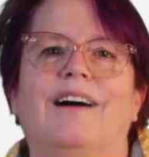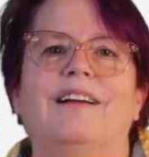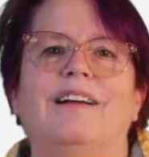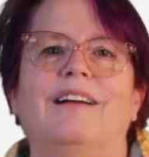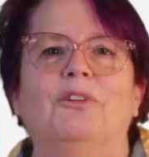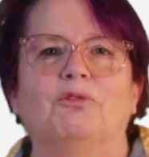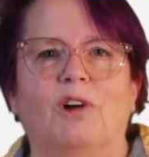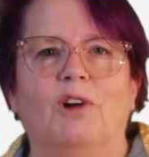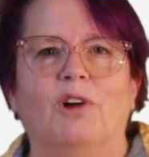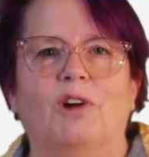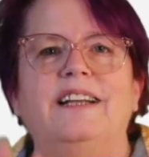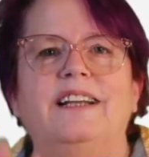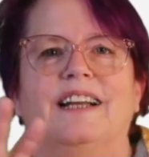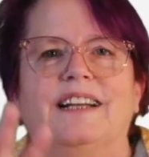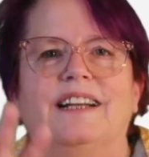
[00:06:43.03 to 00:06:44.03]
write
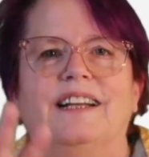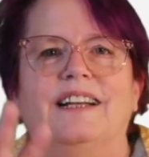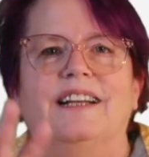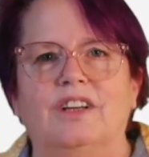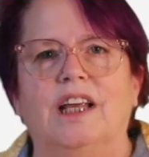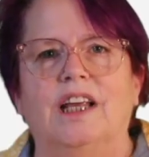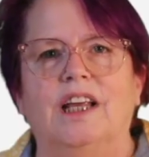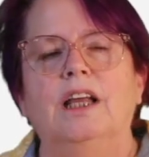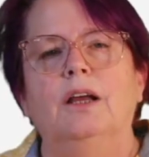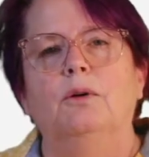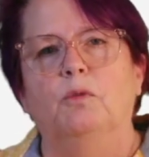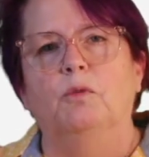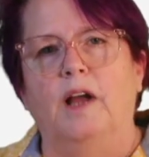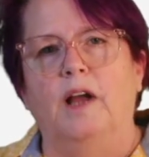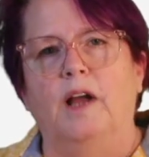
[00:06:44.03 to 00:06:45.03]
an essay
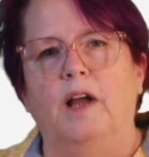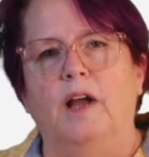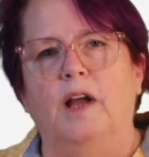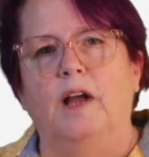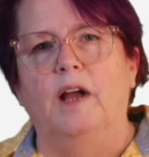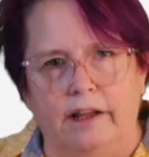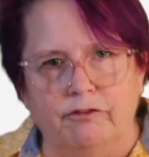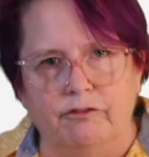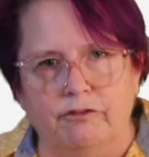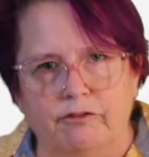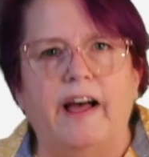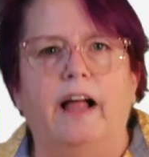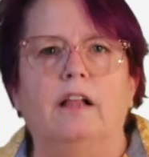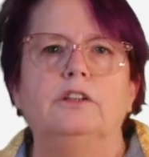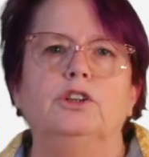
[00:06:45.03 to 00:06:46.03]

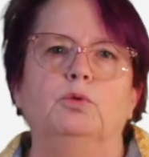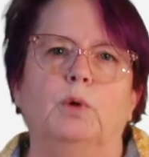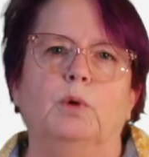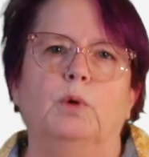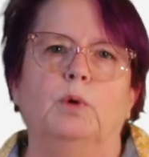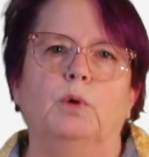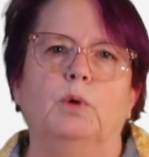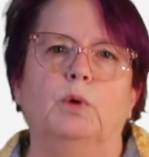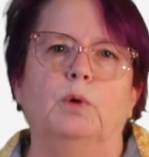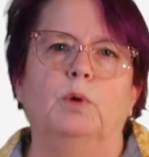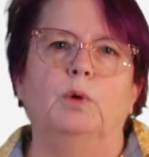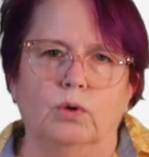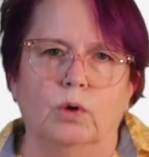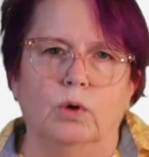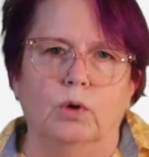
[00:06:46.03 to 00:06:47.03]
evaluating your
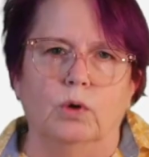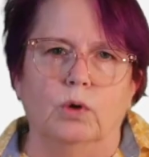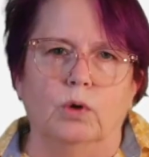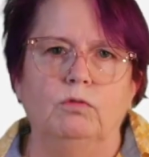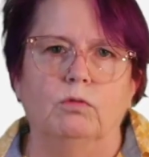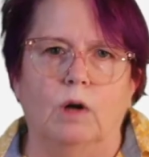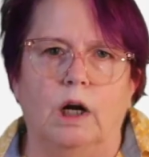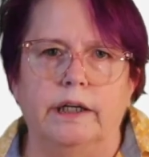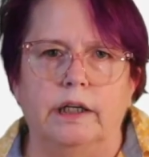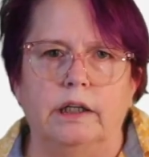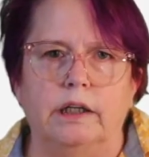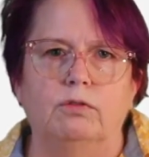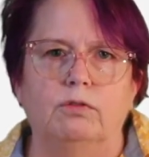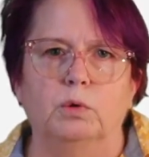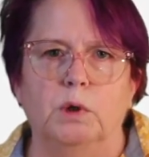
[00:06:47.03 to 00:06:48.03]
own writing
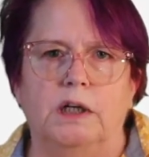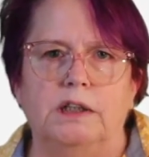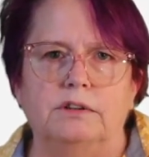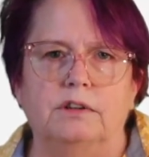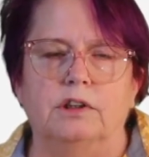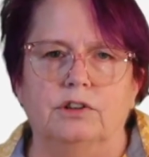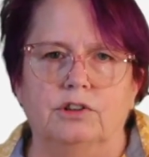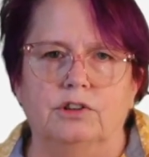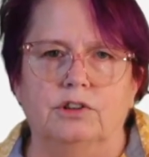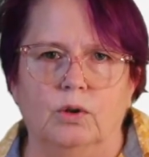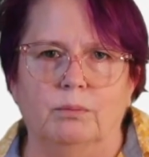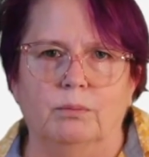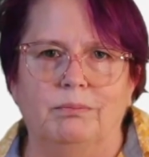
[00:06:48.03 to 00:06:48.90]
throughout the term.